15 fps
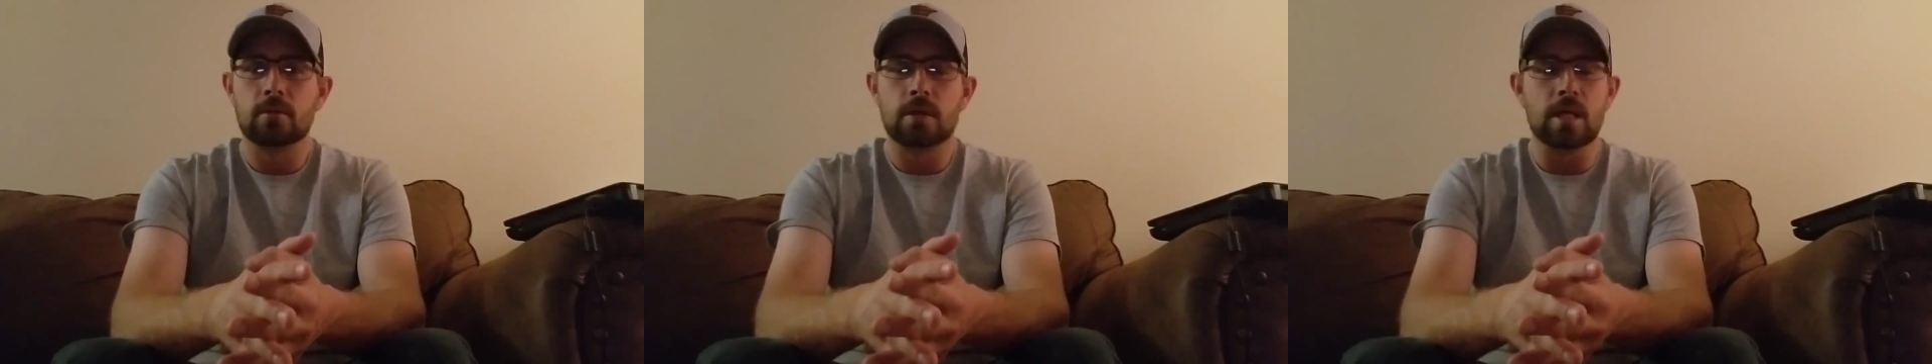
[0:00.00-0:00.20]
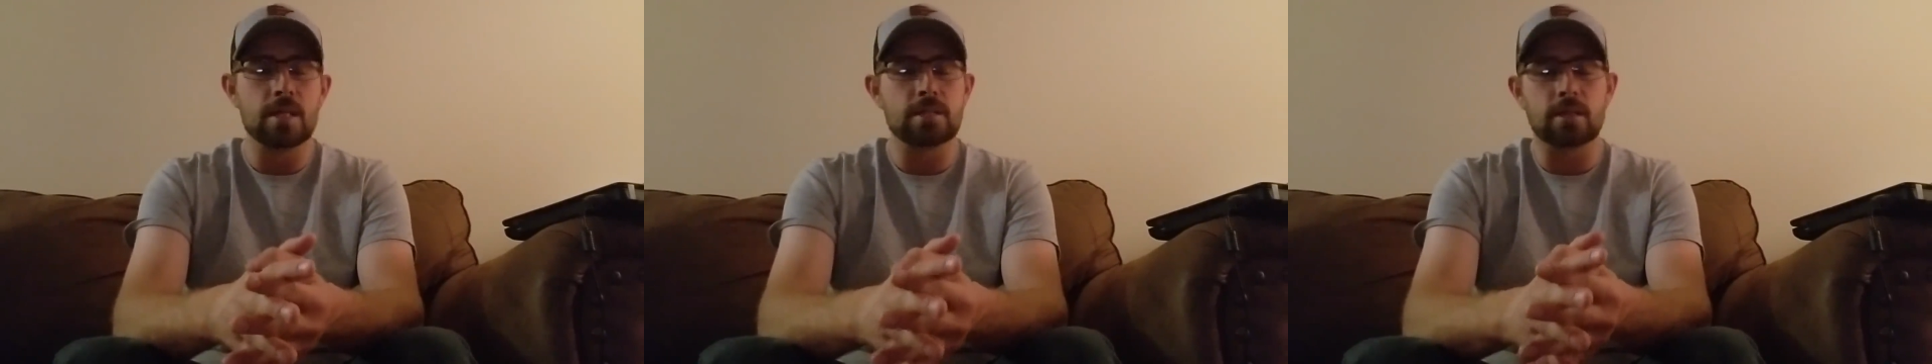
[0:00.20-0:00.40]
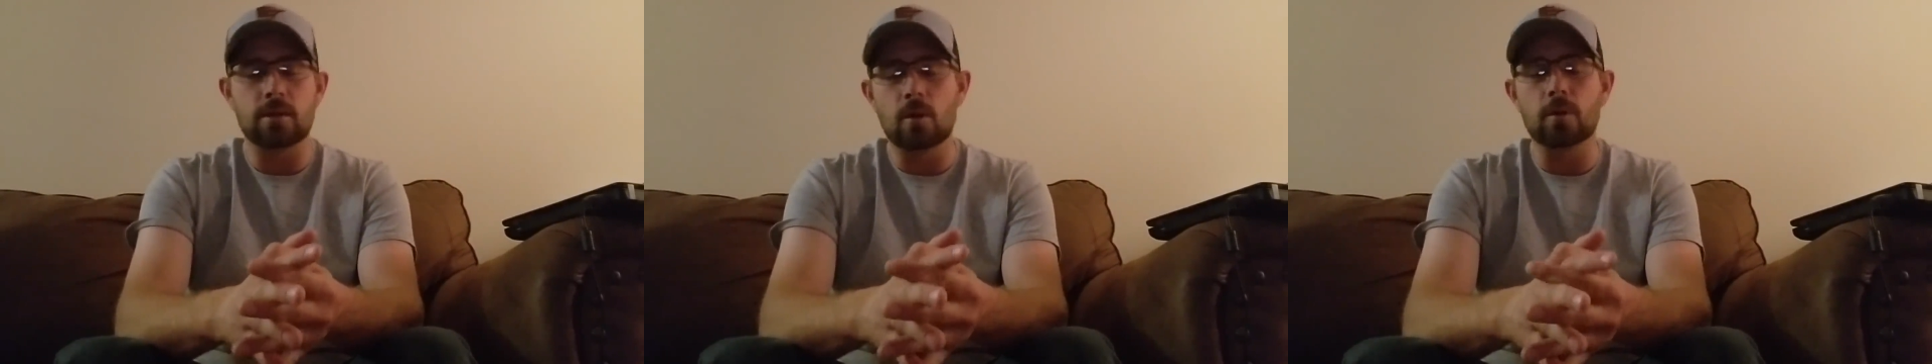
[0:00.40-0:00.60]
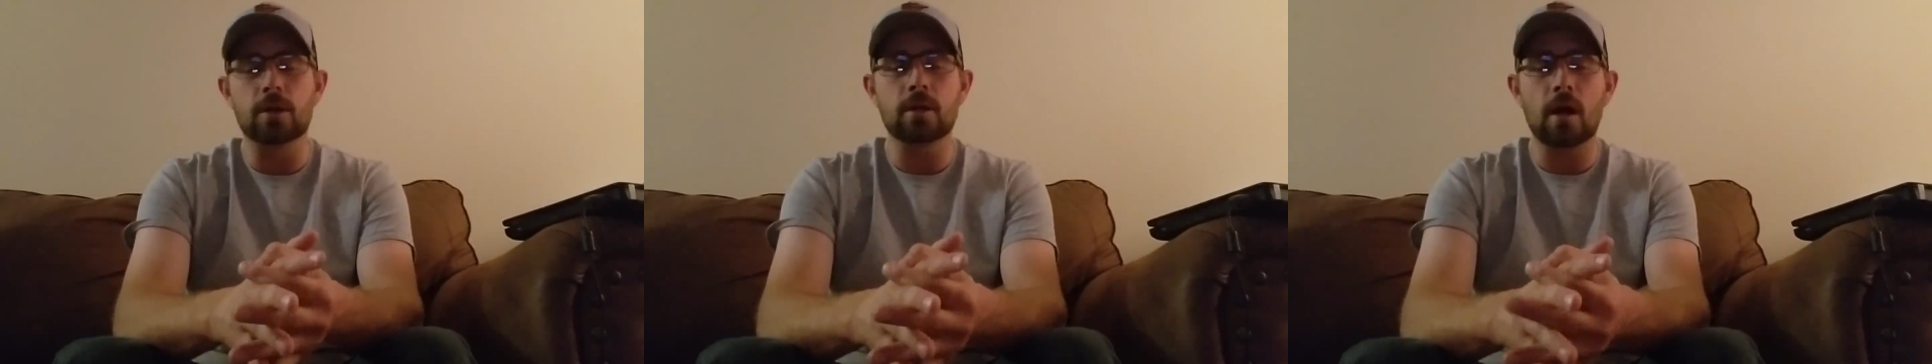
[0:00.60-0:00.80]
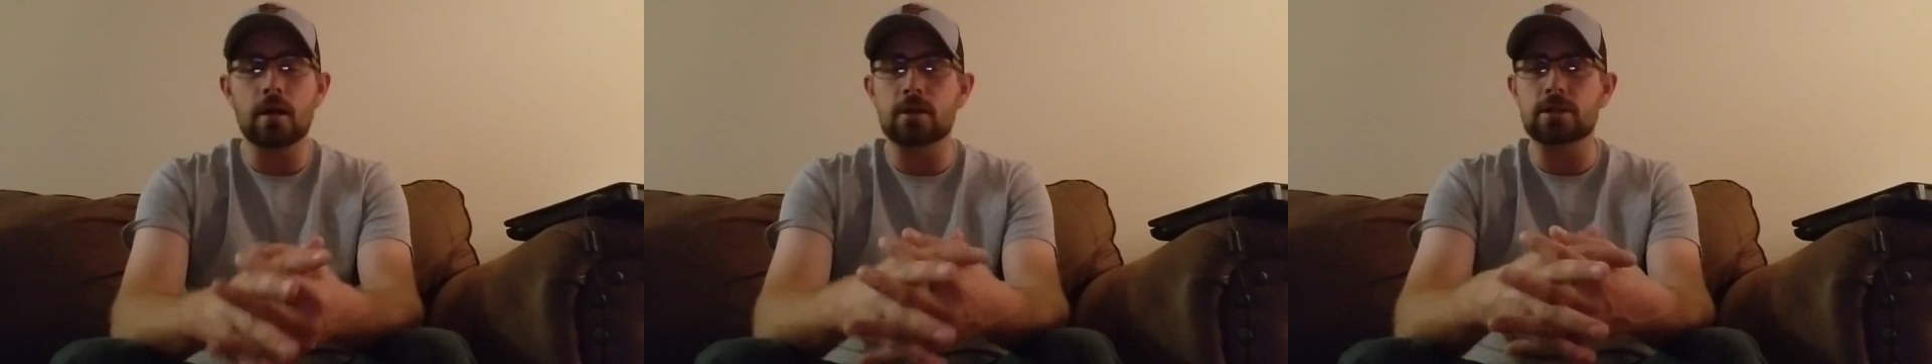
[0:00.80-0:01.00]
He said, "No, you're
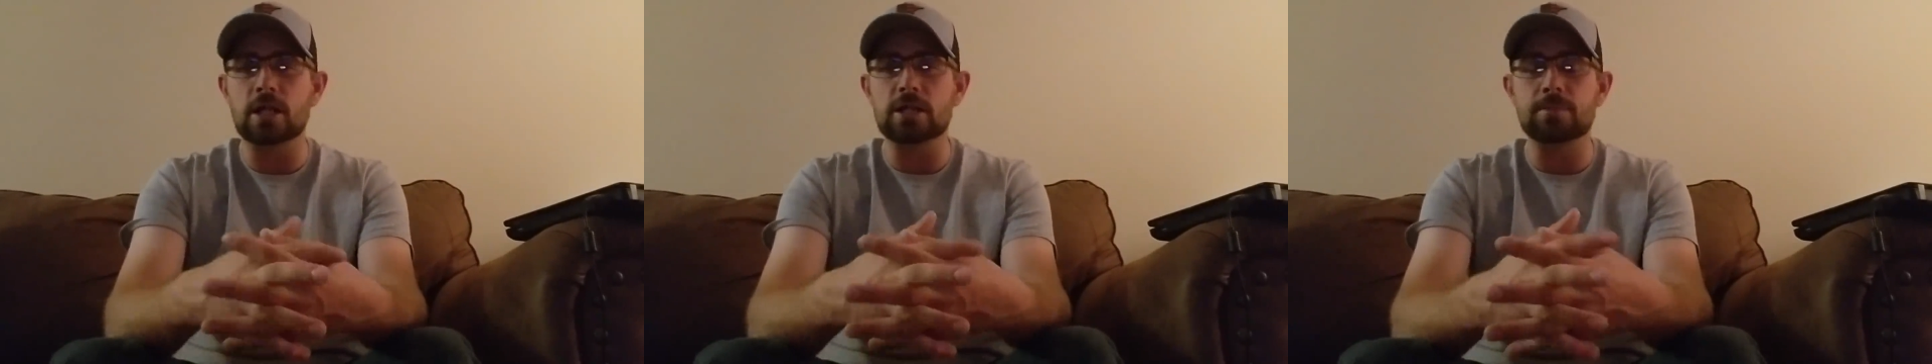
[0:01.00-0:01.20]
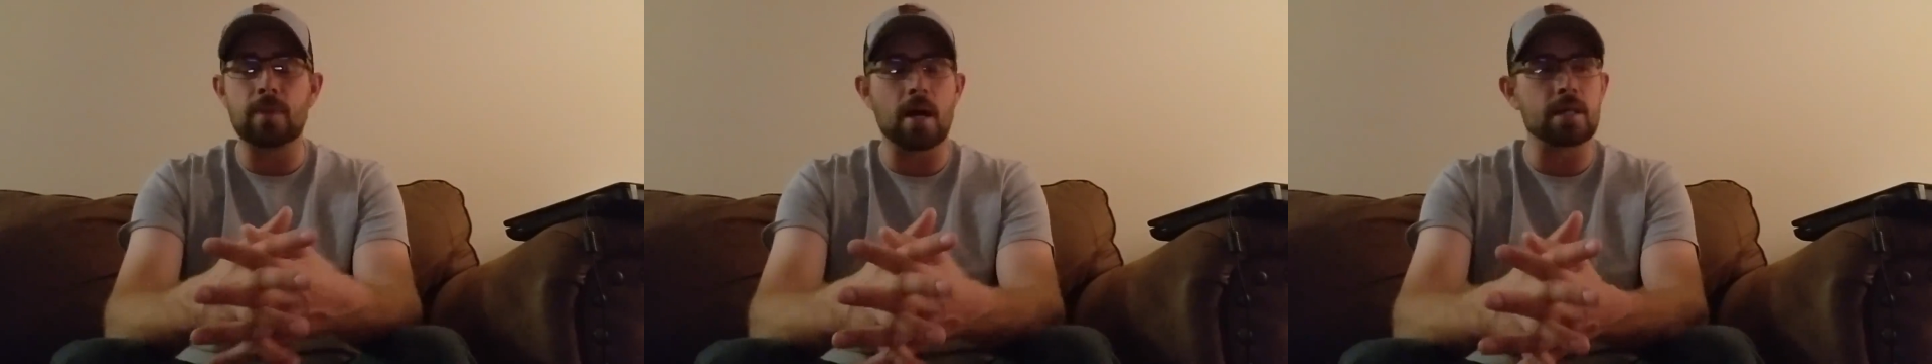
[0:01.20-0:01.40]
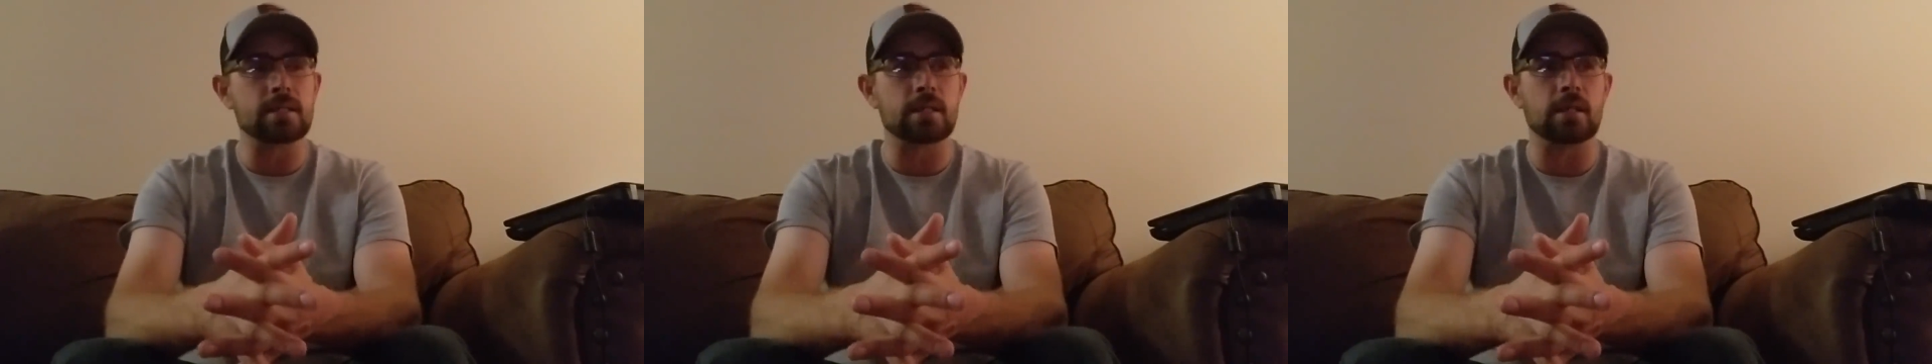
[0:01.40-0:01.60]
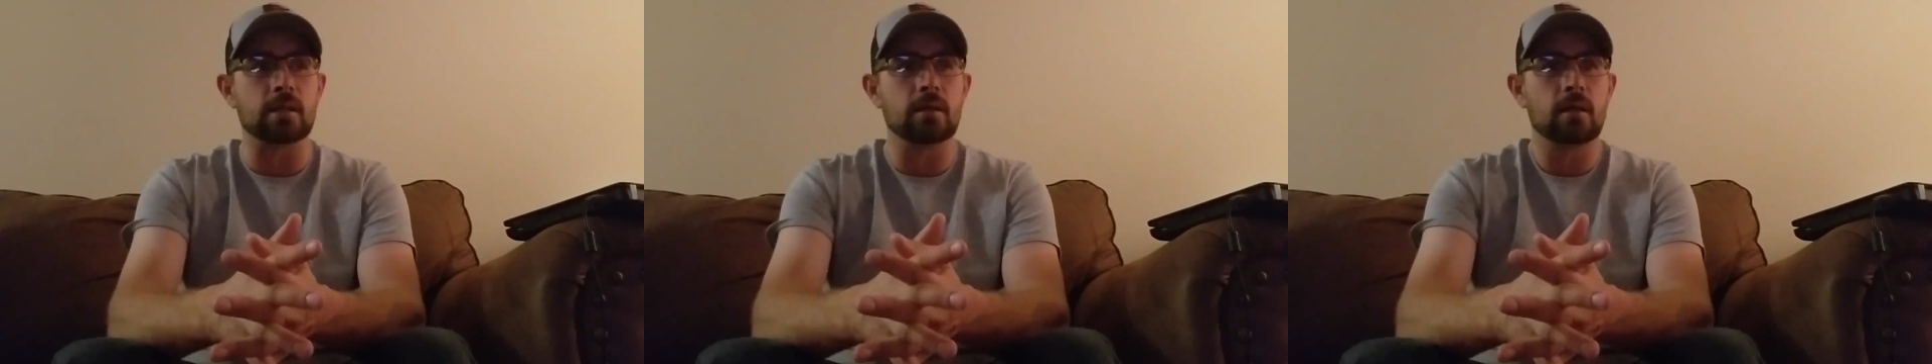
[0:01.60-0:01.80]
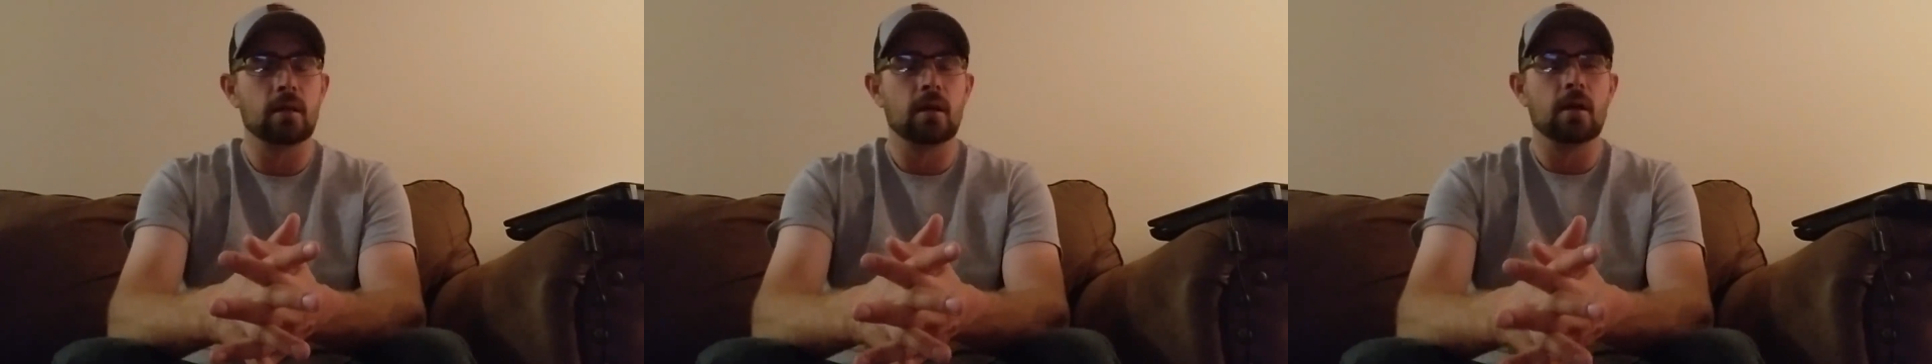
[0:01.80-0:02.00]
not. You're
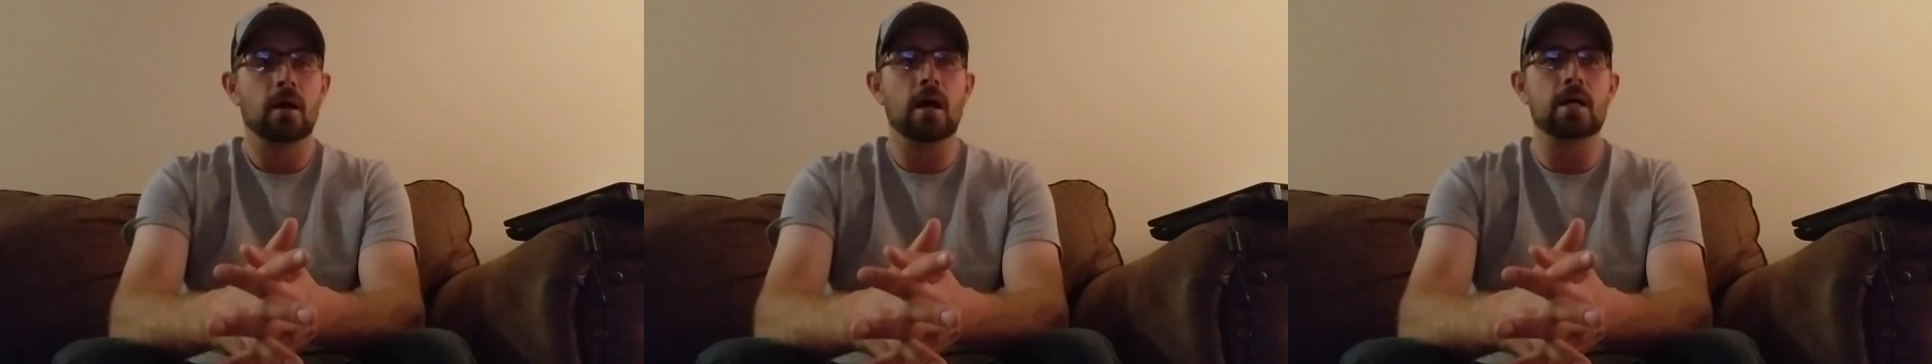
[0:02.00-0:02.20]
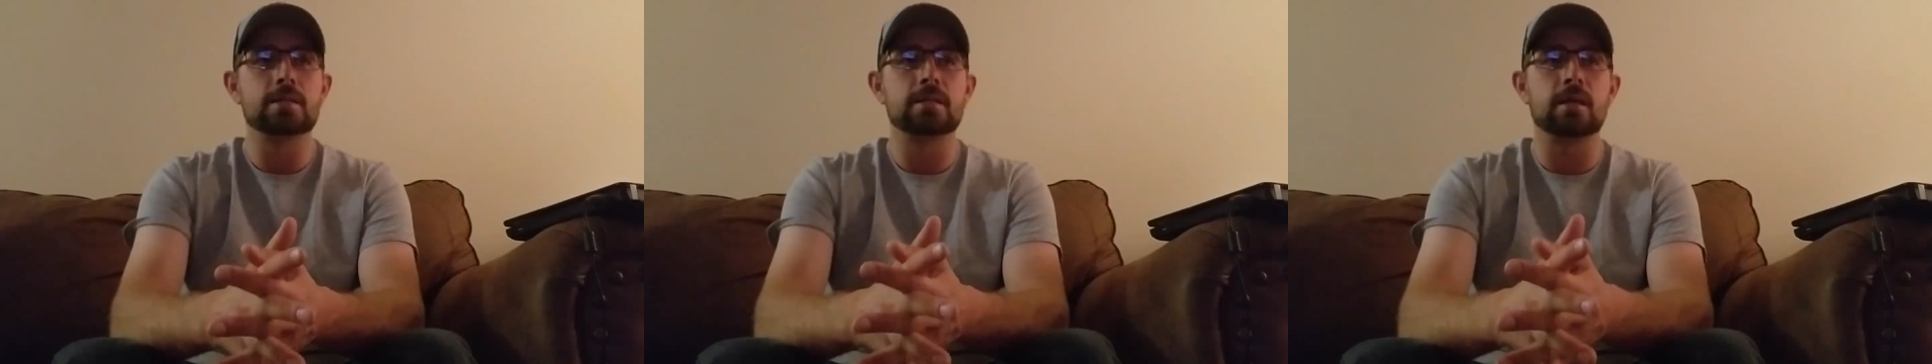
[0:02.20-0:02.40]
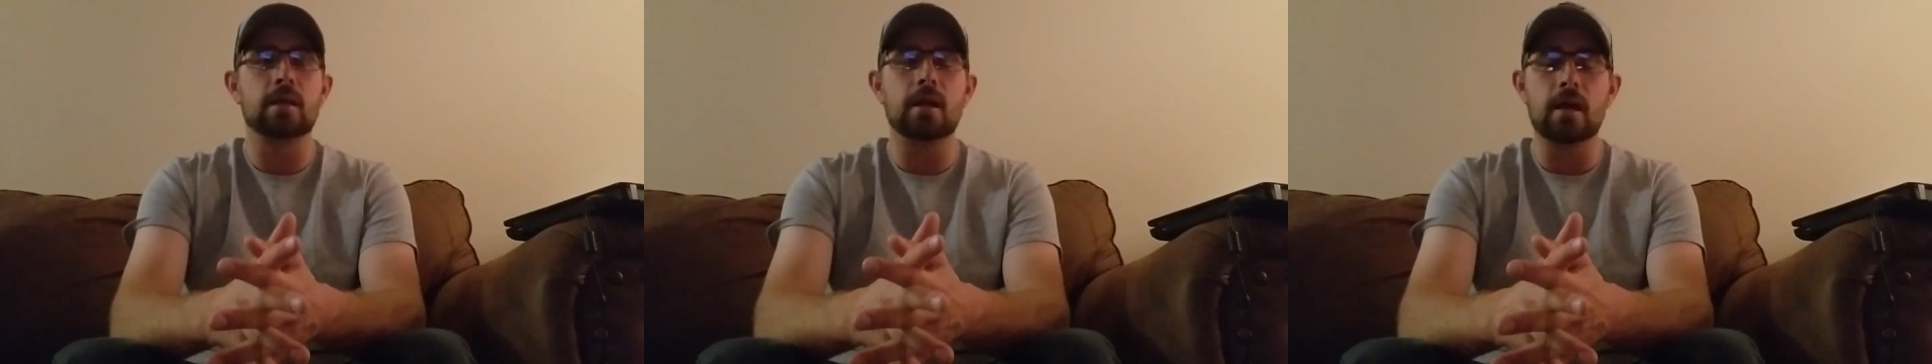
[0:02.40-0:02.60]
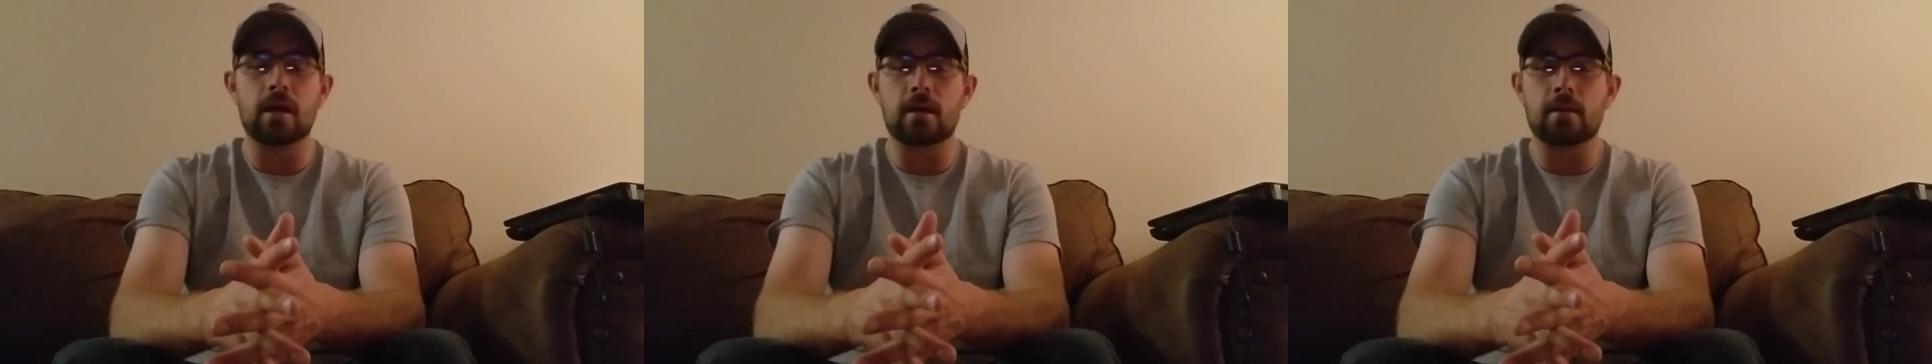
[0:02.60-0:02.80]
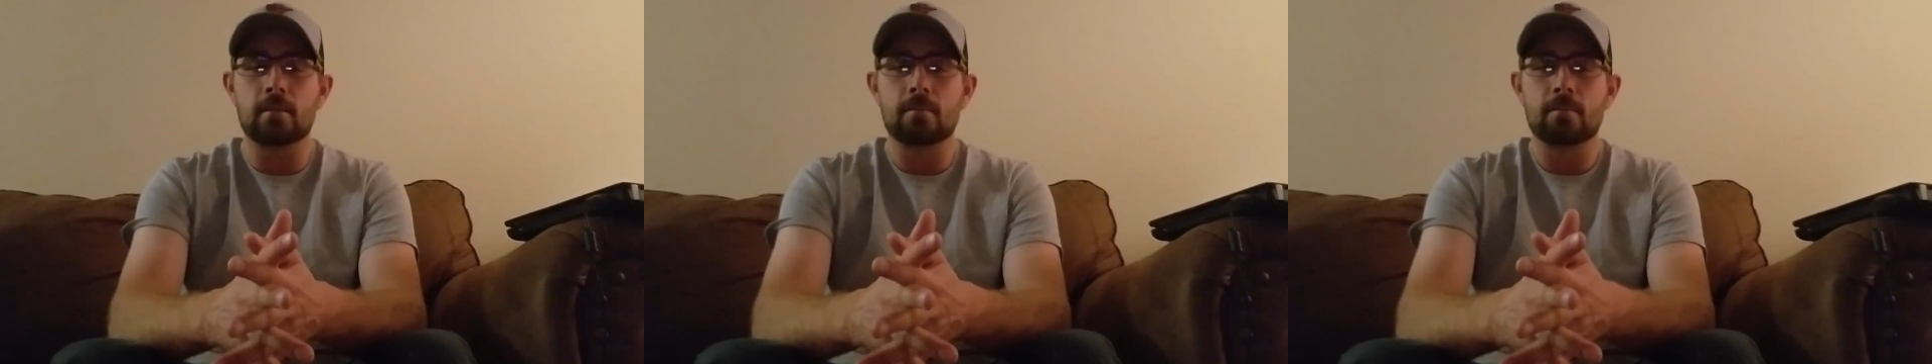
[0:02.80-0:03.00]
trespassing." I said, "Hey,